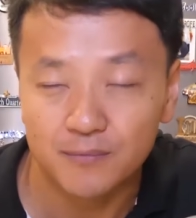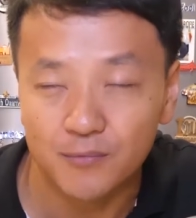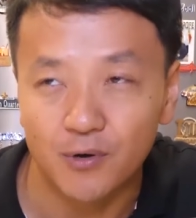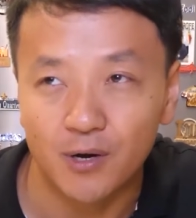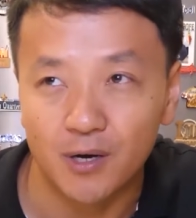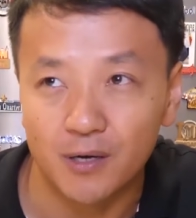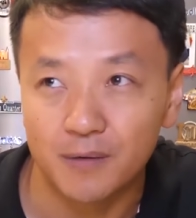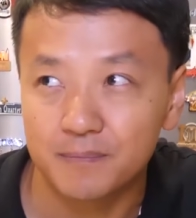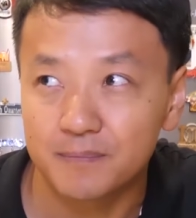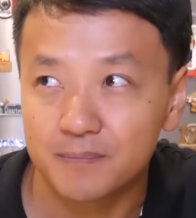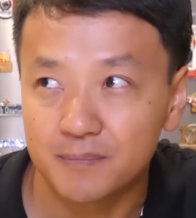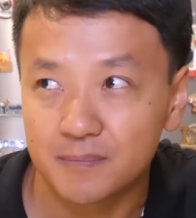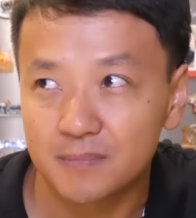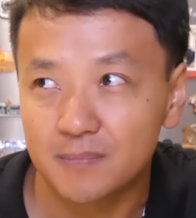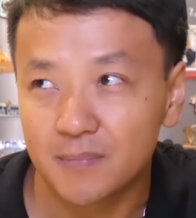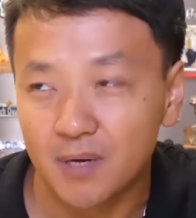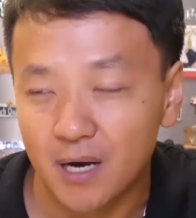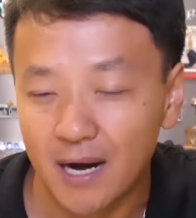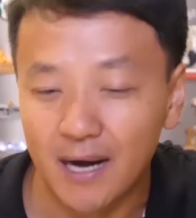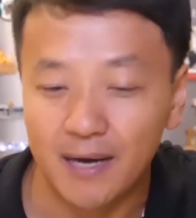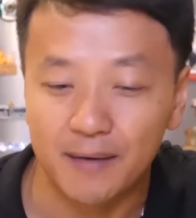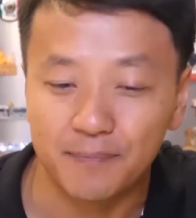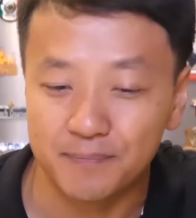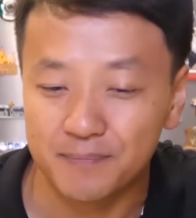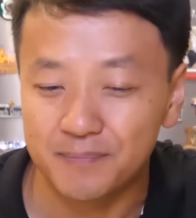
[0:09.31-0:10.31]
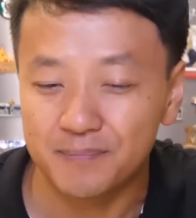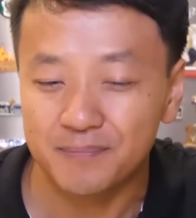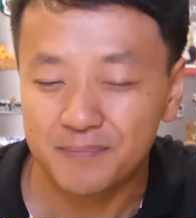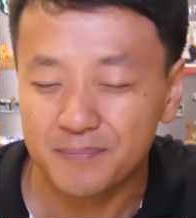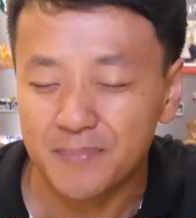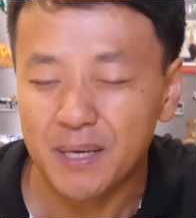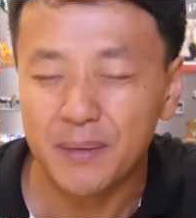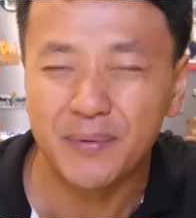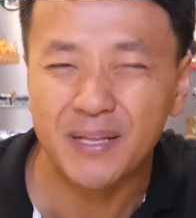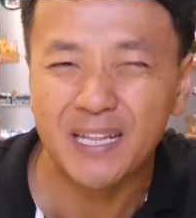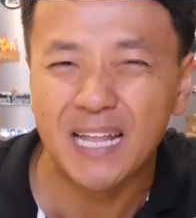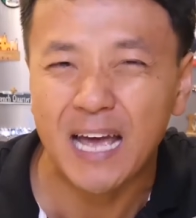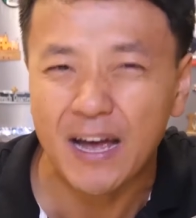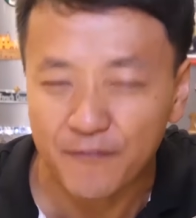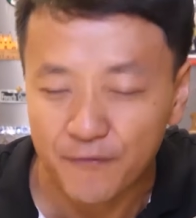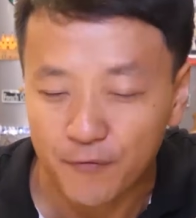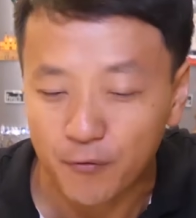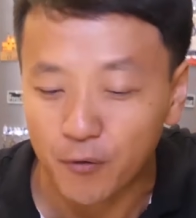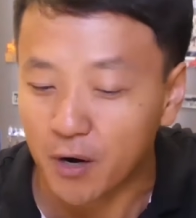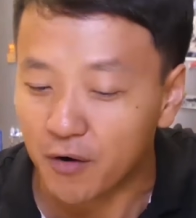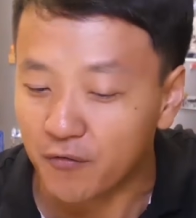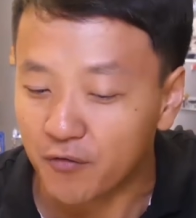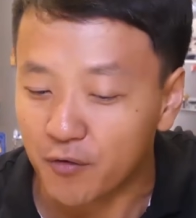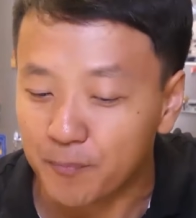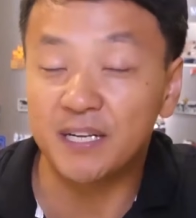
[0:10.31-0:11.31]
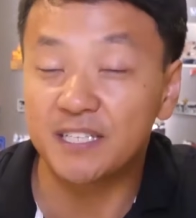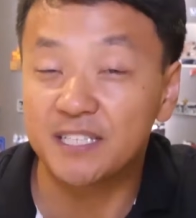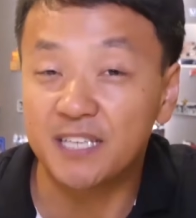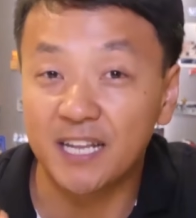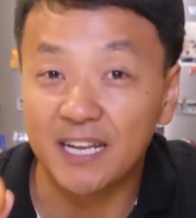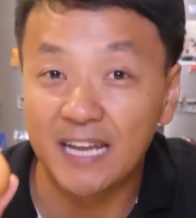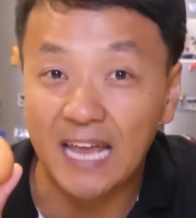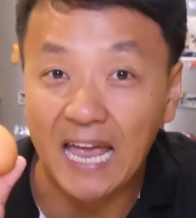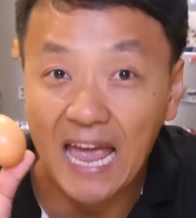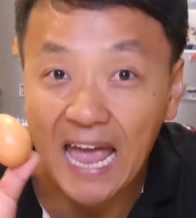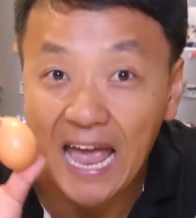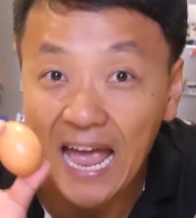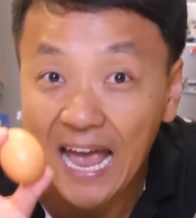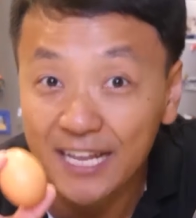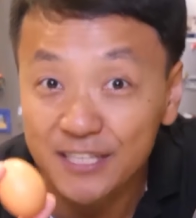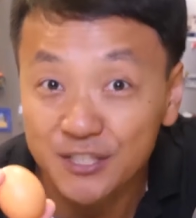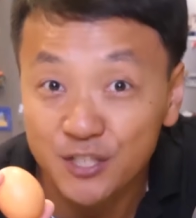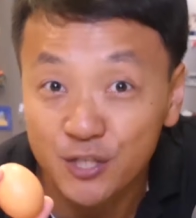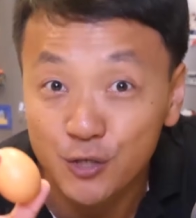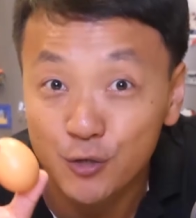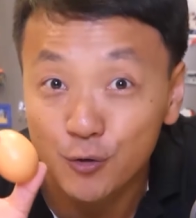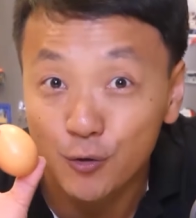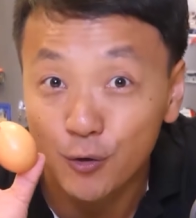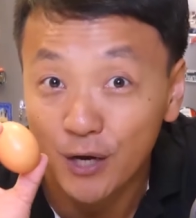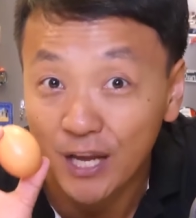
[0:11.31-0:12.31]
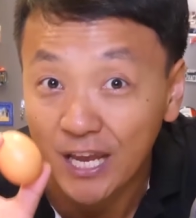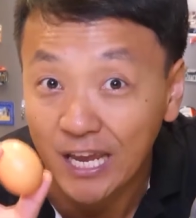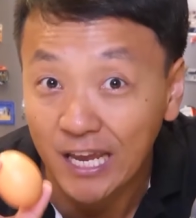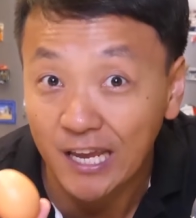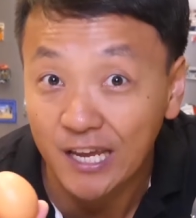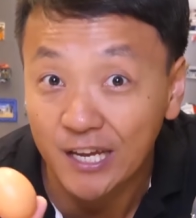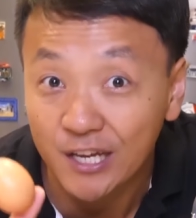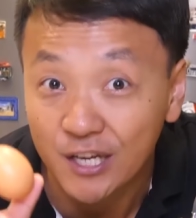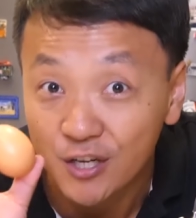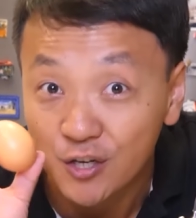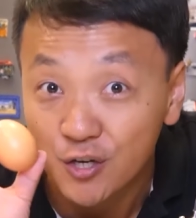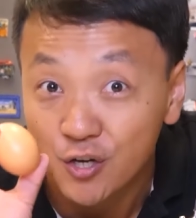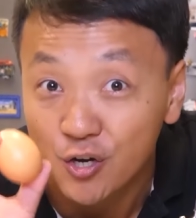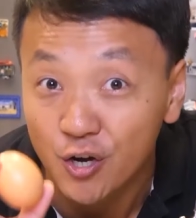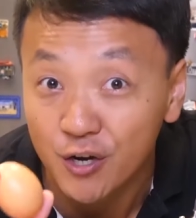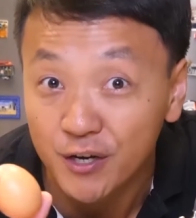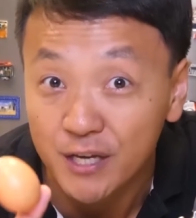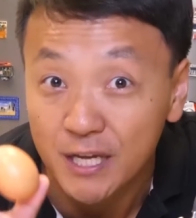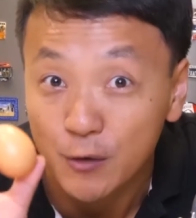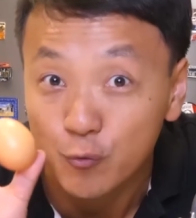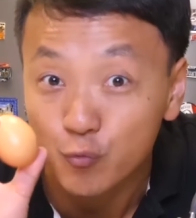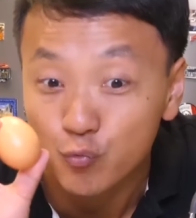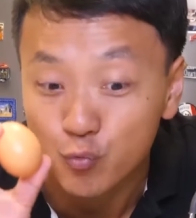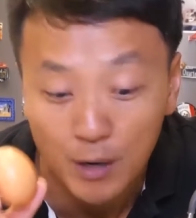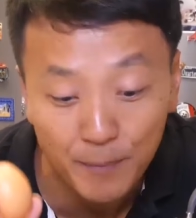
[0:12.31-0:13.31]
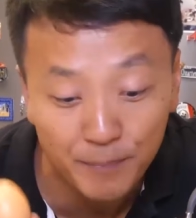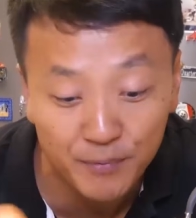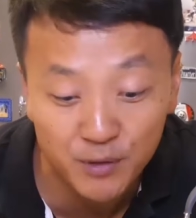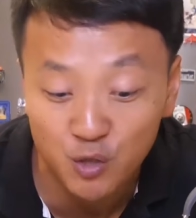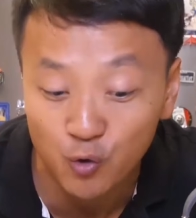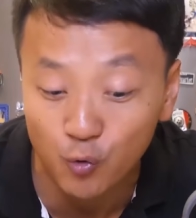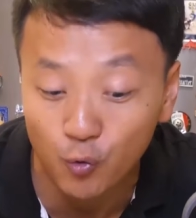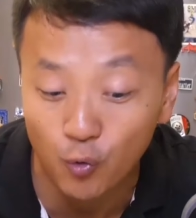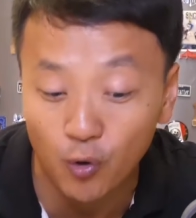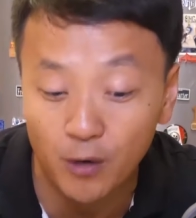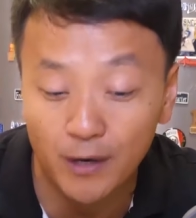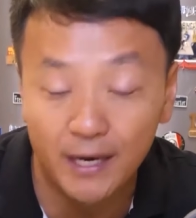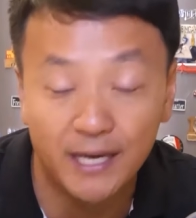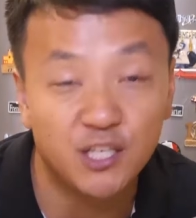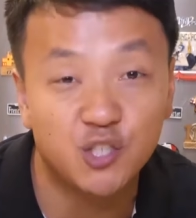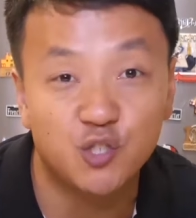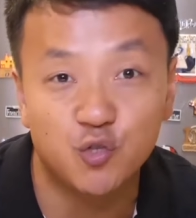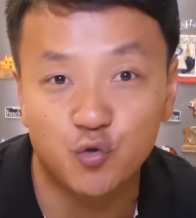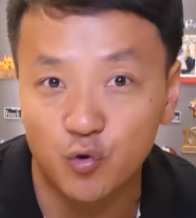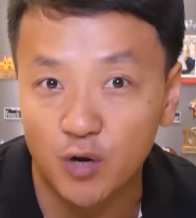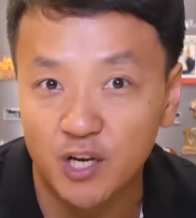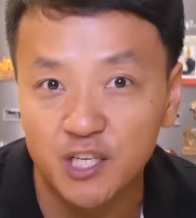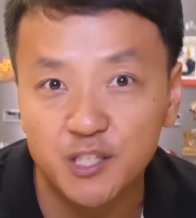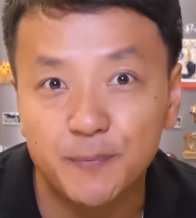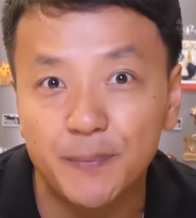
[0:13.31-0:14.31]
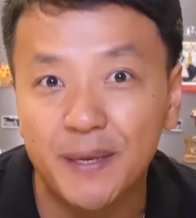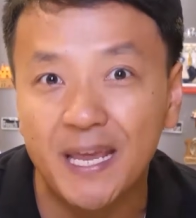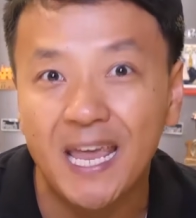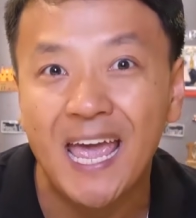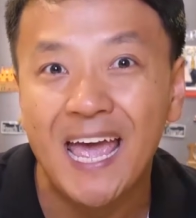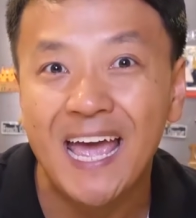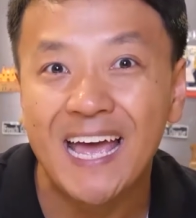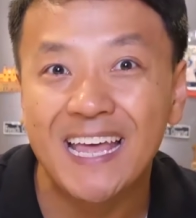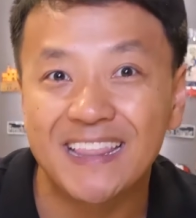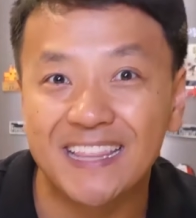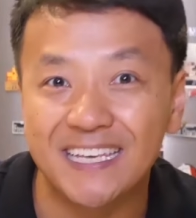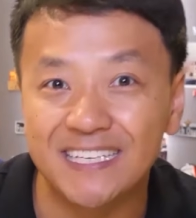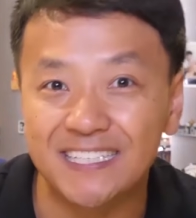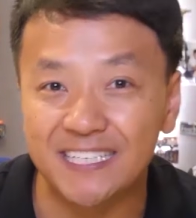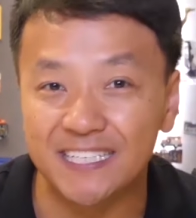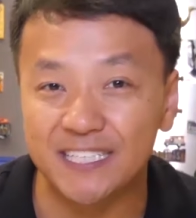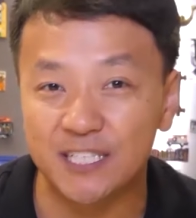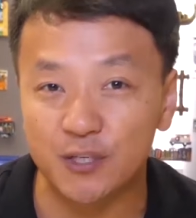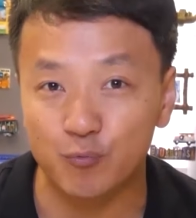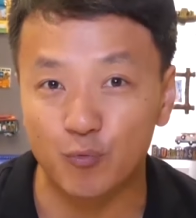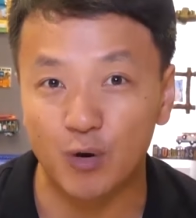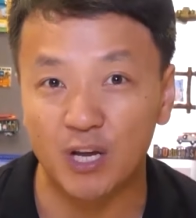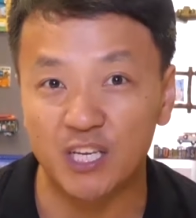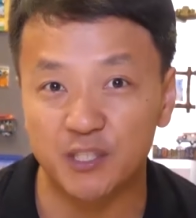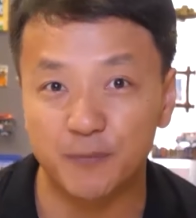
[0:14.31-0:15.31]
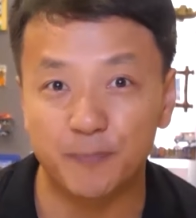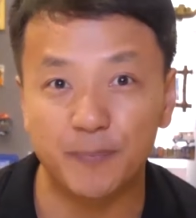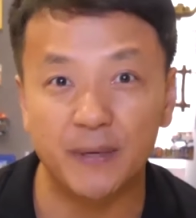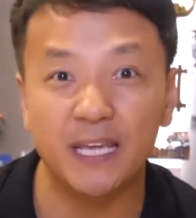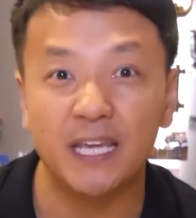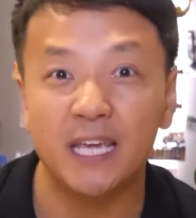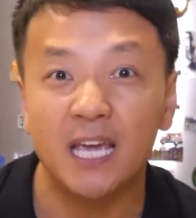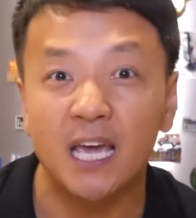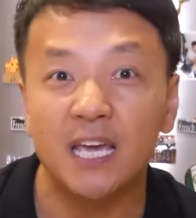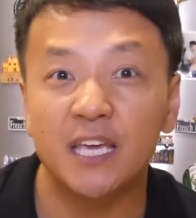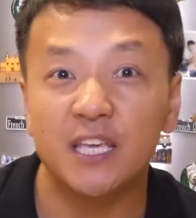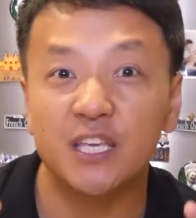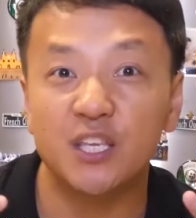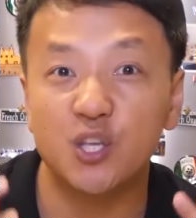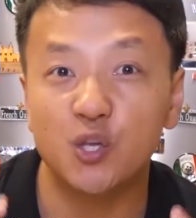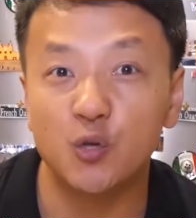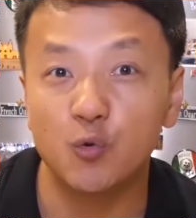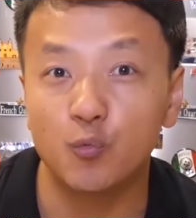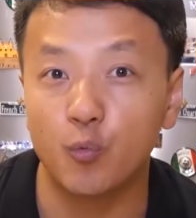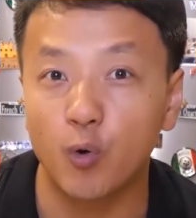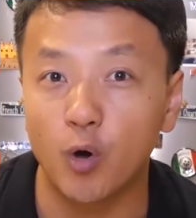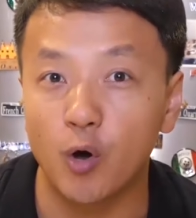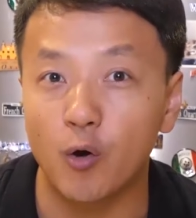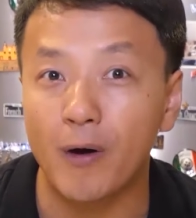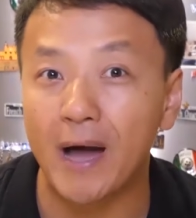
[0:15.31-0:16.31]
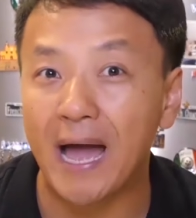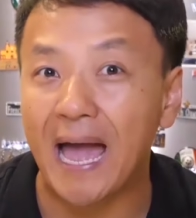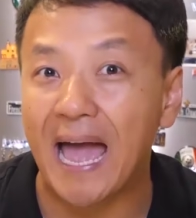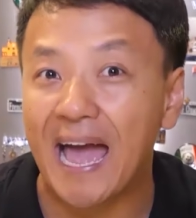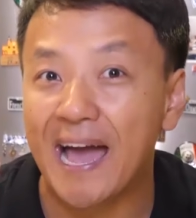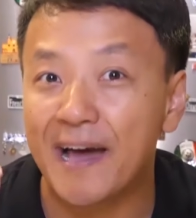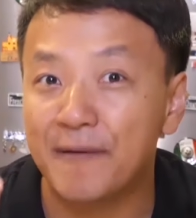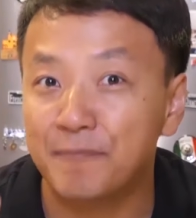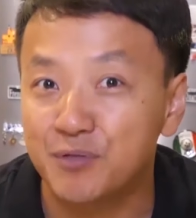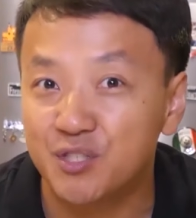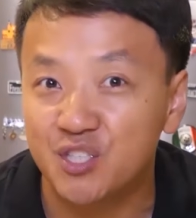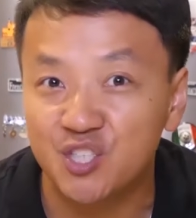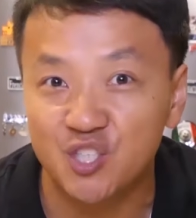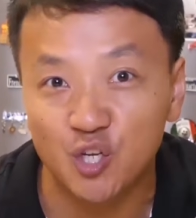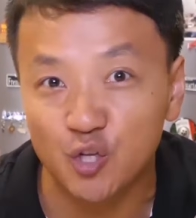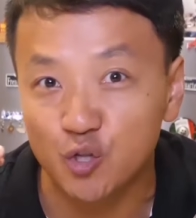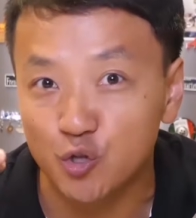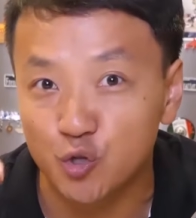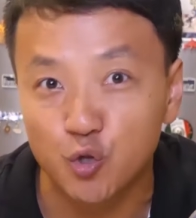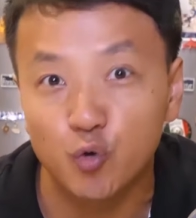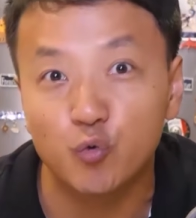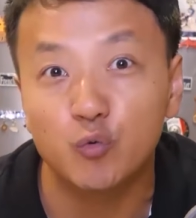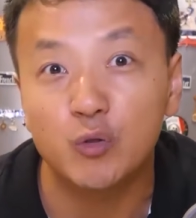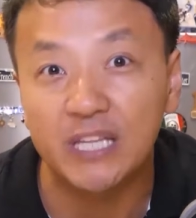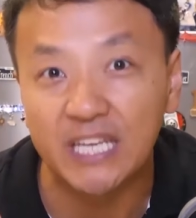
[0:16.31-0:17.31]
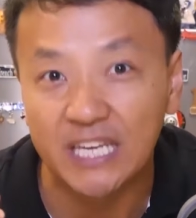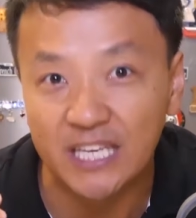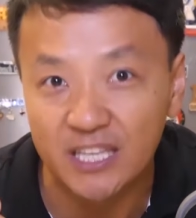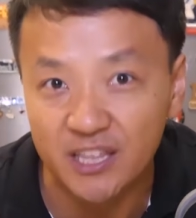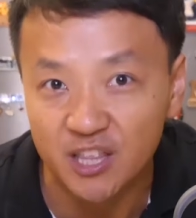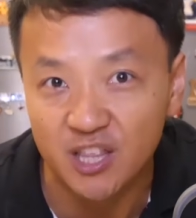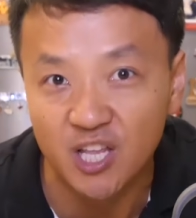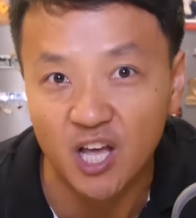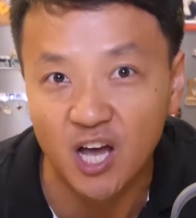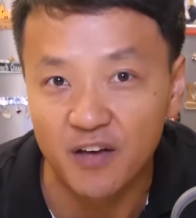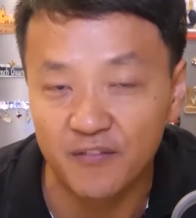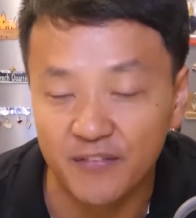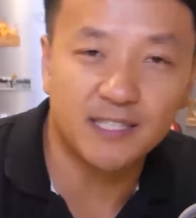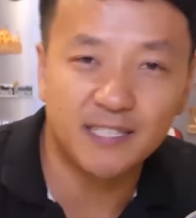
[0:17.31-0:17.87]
Well, alright, maybe not forever, but it's going to add to your egg cooking repertoire, and trust me, this is a recipe you will absolutely love.